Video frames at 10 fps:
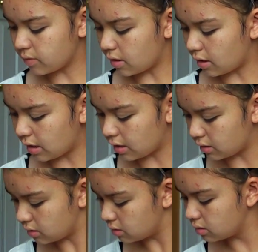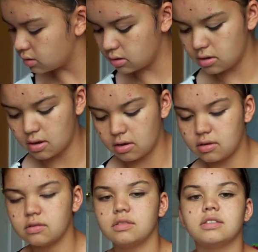and
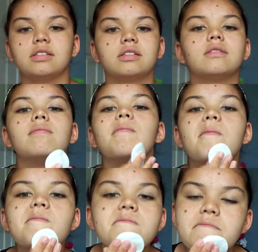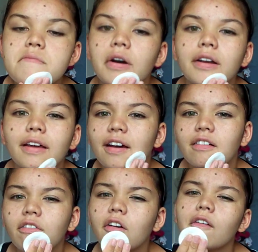just put it
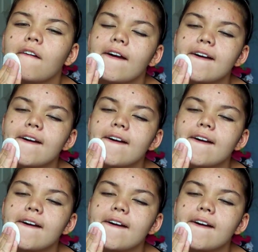everywhere.